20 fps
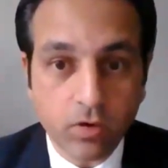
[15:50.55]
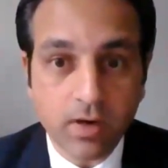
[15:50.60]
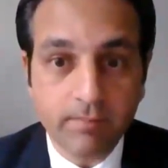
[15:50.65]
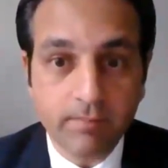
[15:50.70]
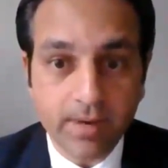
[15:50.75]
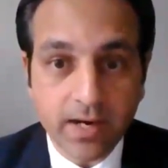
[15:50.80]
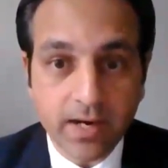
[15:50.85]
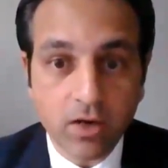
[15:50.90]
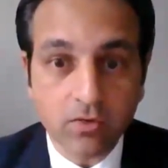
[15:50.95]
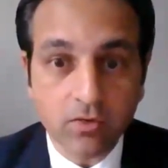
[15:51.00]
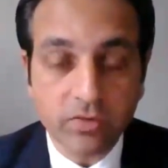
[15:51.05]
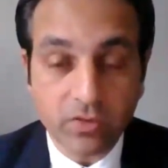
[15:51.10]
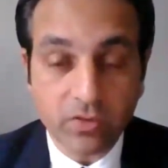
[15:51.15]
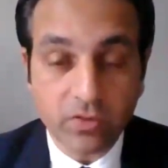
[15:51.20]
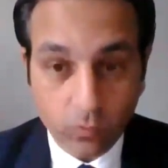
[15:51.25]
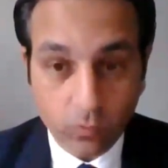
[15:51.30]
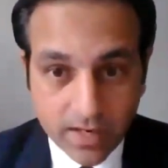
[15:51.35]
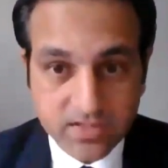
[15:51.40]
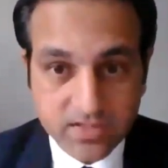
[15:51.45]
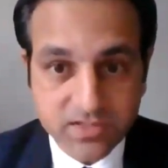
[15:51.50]
about the
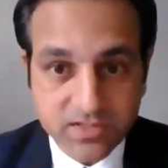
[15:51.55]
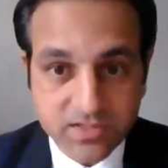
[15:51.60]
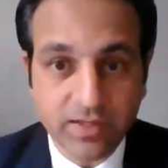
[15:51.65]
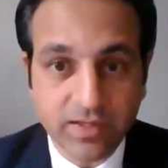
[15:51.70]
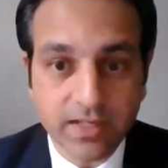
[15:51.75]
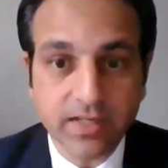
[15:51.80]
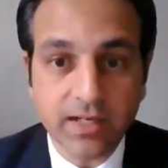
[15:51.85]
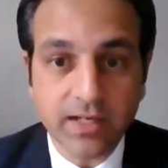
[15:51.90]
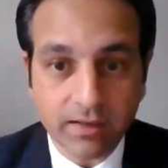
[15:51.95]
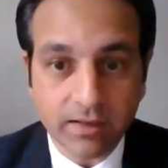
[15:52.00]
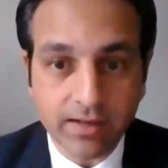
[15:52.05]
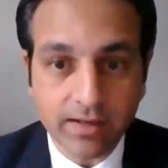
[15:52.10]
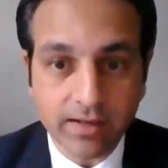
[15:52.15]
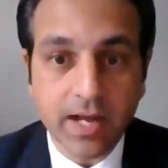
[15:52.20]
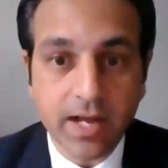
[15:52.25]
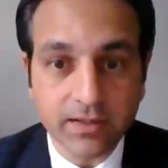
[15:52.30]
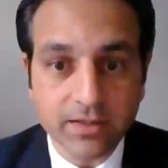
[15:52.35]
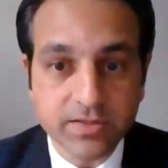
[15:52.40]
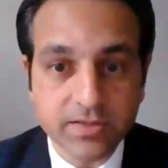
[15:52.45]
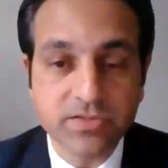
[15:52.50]
wines of the Canary
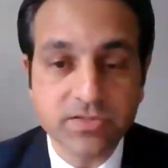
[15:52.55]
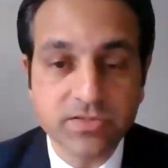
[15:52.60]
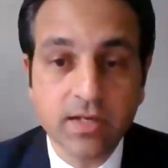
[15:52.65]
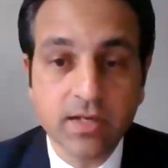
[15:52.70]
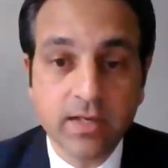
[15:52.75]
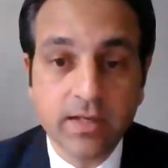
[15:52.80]
Islands